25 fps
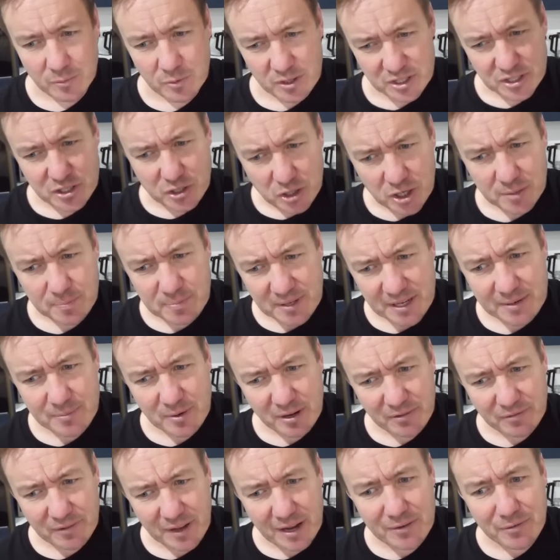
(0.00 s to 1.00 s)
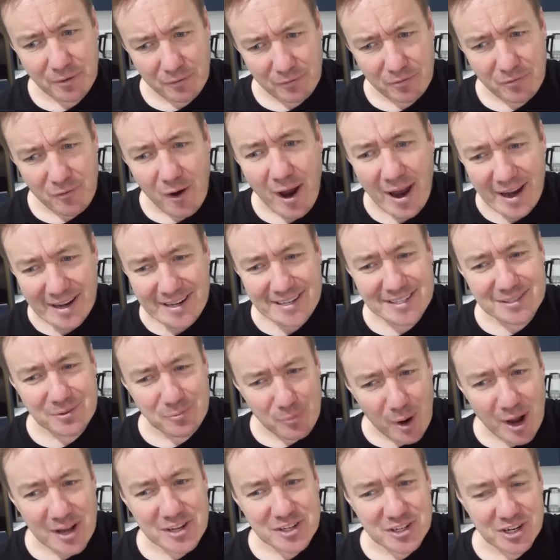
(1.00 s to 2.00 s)
which could be my favorite phrase,
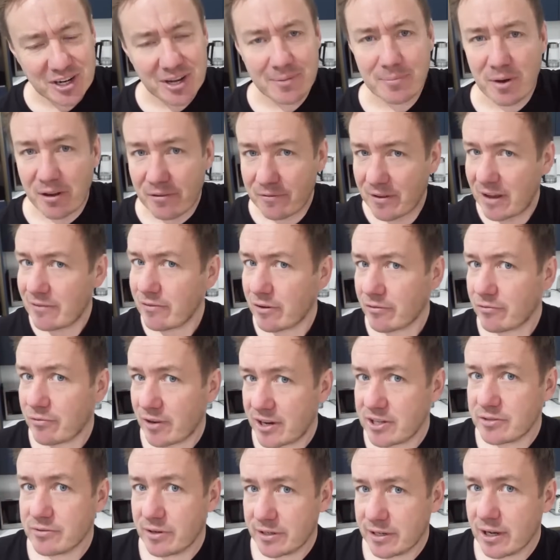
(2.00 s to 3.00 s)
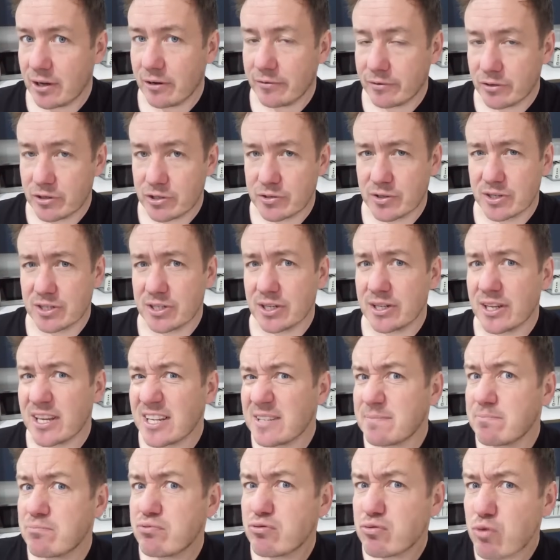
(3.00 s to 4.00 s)
wedger, my favorite phrase right now, if you're interested,
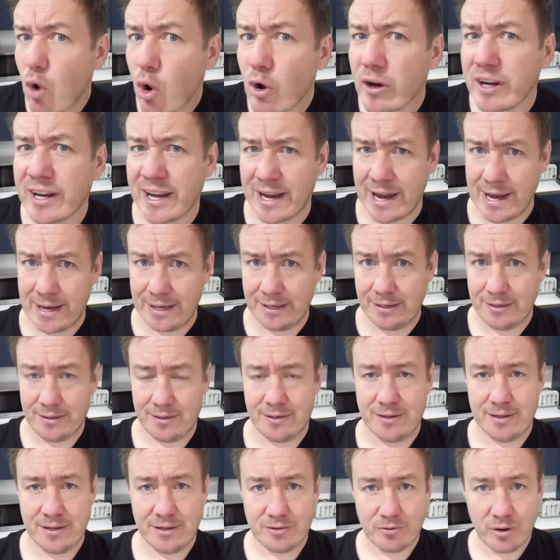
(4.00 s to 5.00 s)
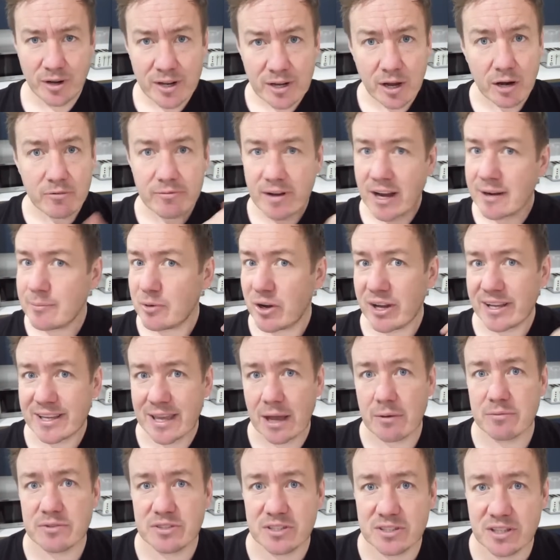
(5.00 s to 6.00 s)
is pronking. Right, I rang my
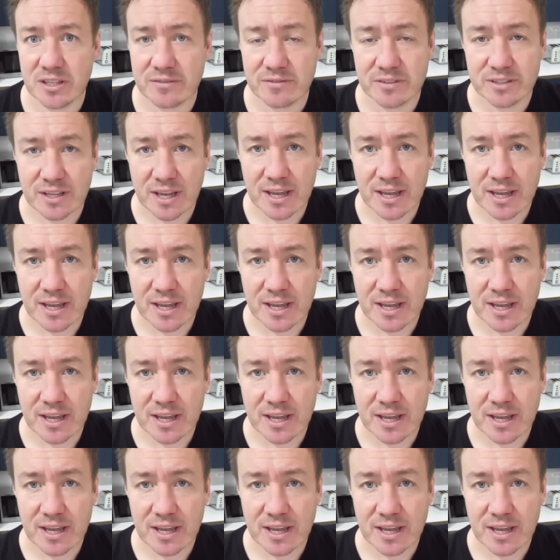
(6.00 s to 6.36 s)
accountant the other